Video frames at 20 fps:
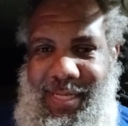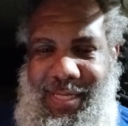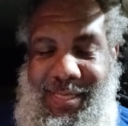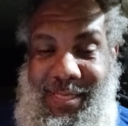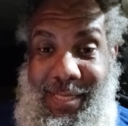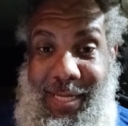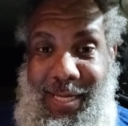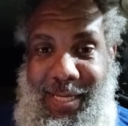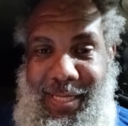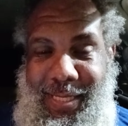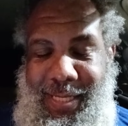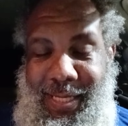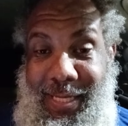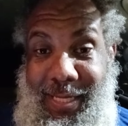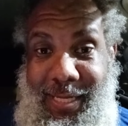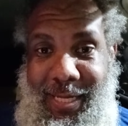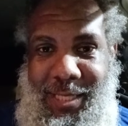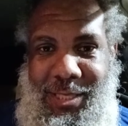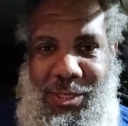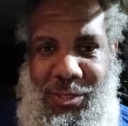Satan
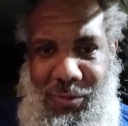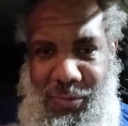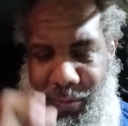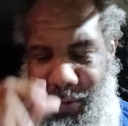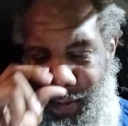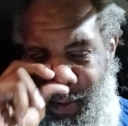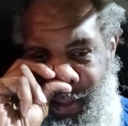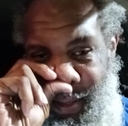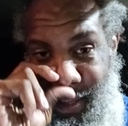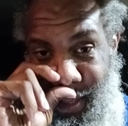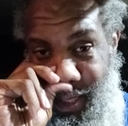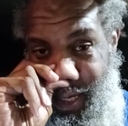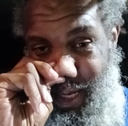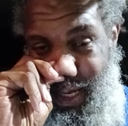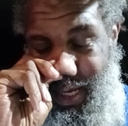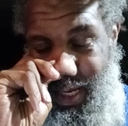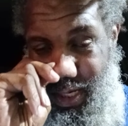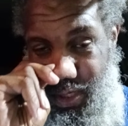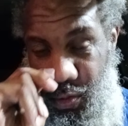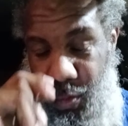can get you.
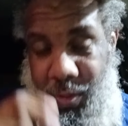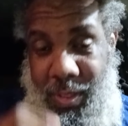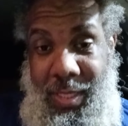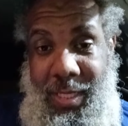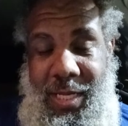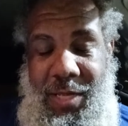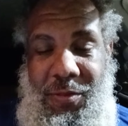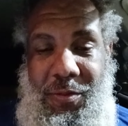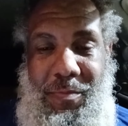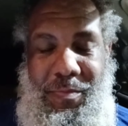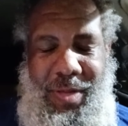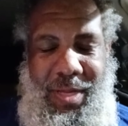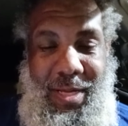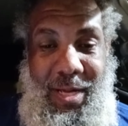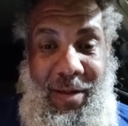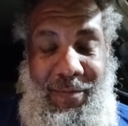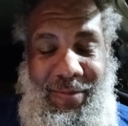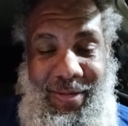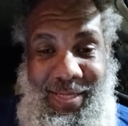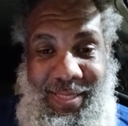You can either be
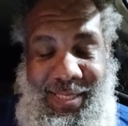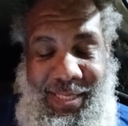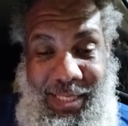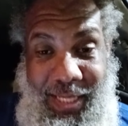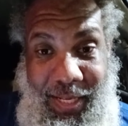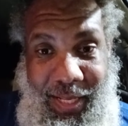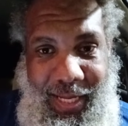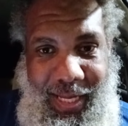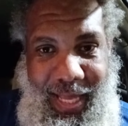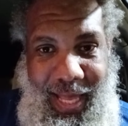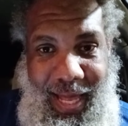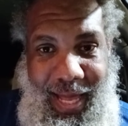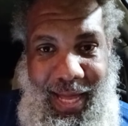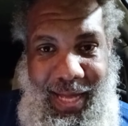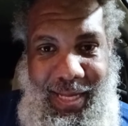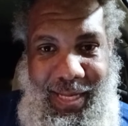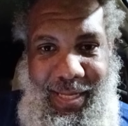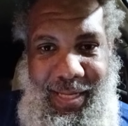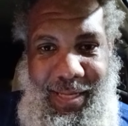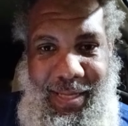of his
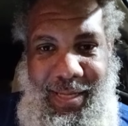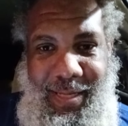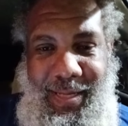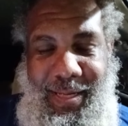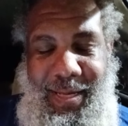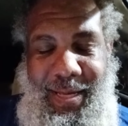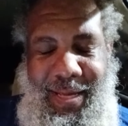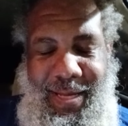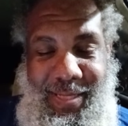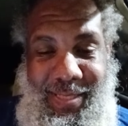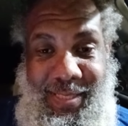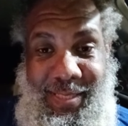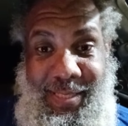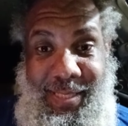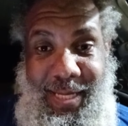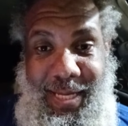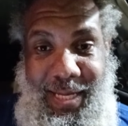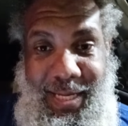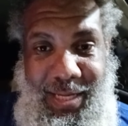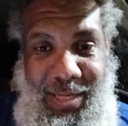synagogue, his
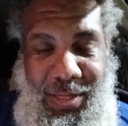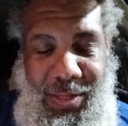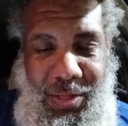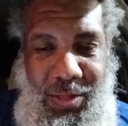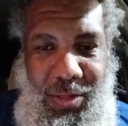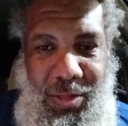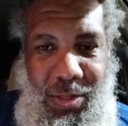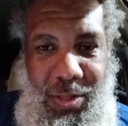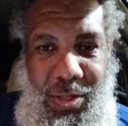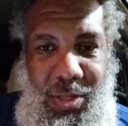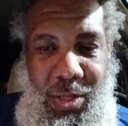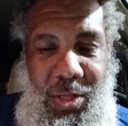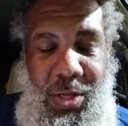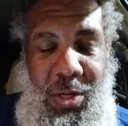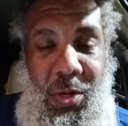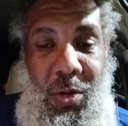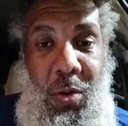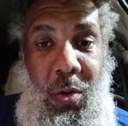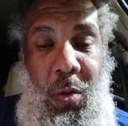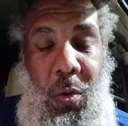seed,
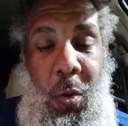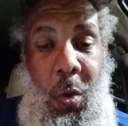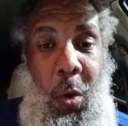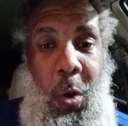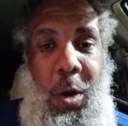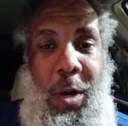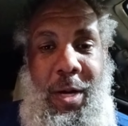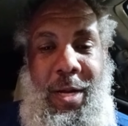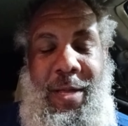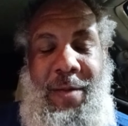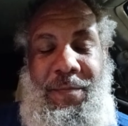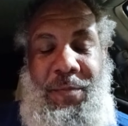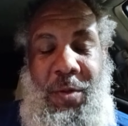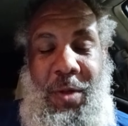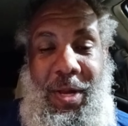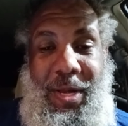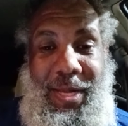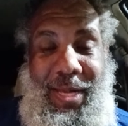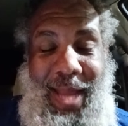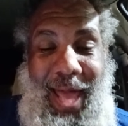or if
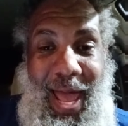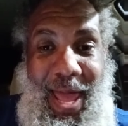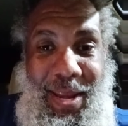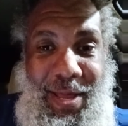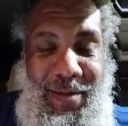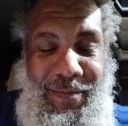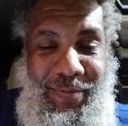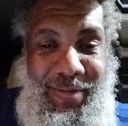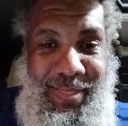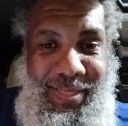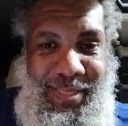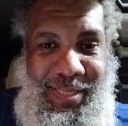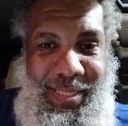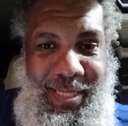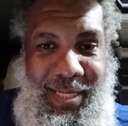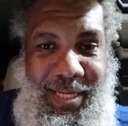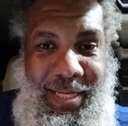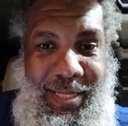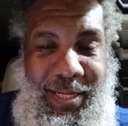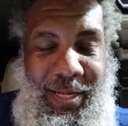you're not of his
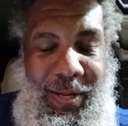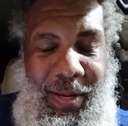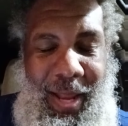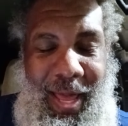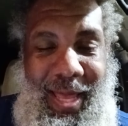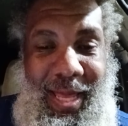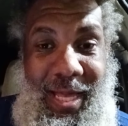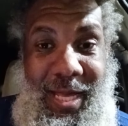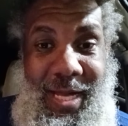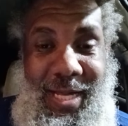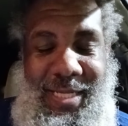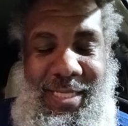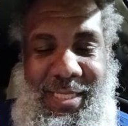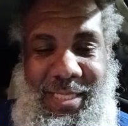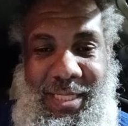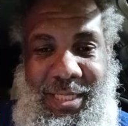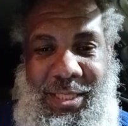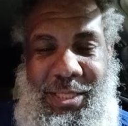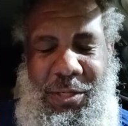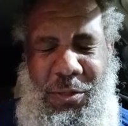seed, like us,
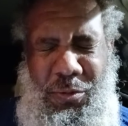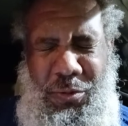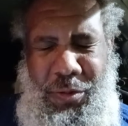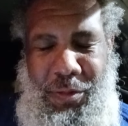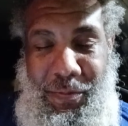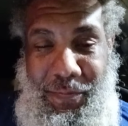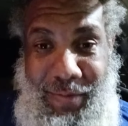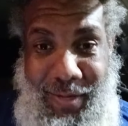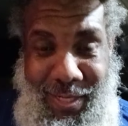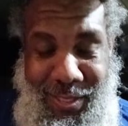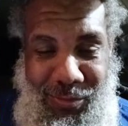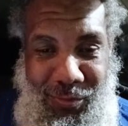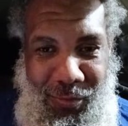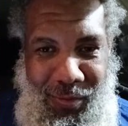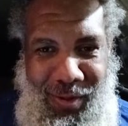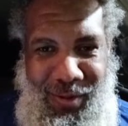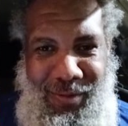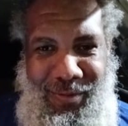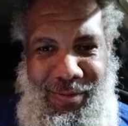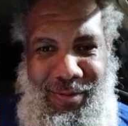the children of
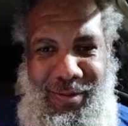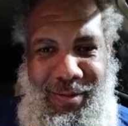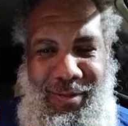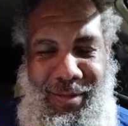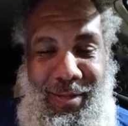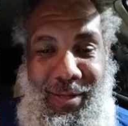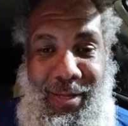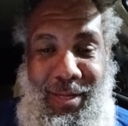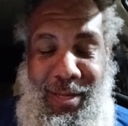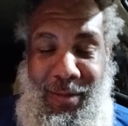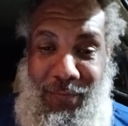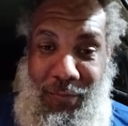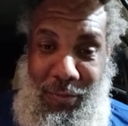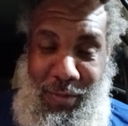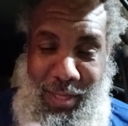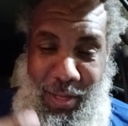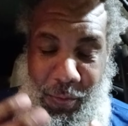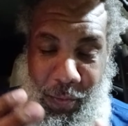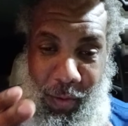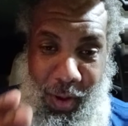Israel, if you
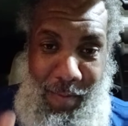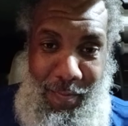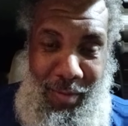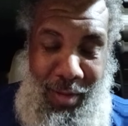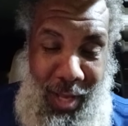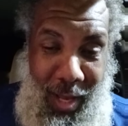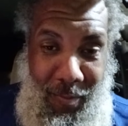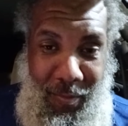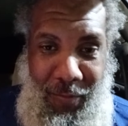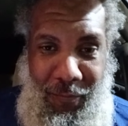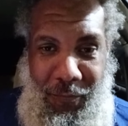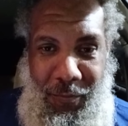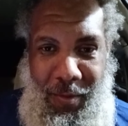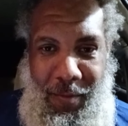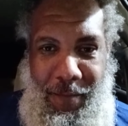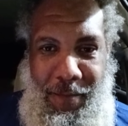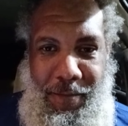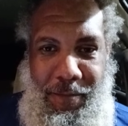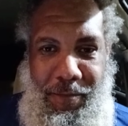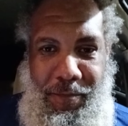get where I'm coming from,